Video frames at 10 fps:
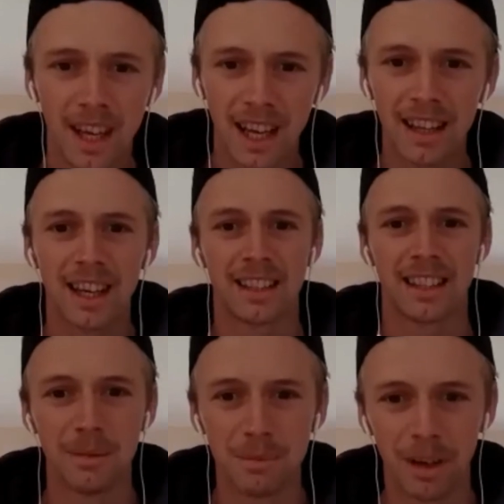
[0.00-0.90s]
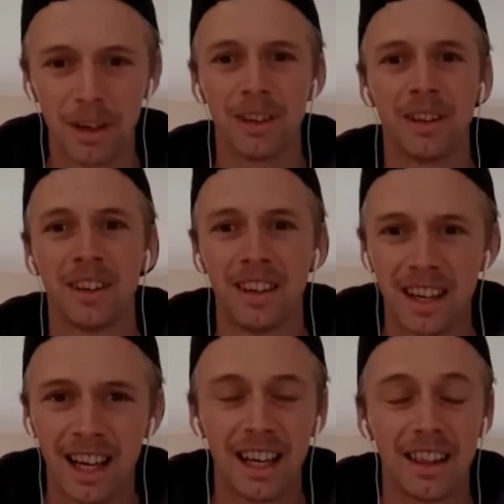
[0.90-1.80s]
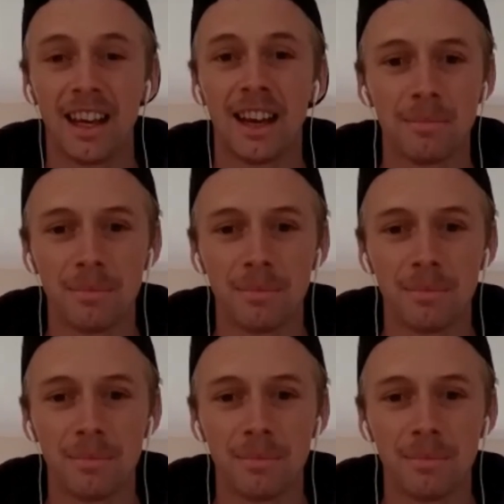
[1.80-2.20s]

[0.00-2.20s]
at that tempo, and that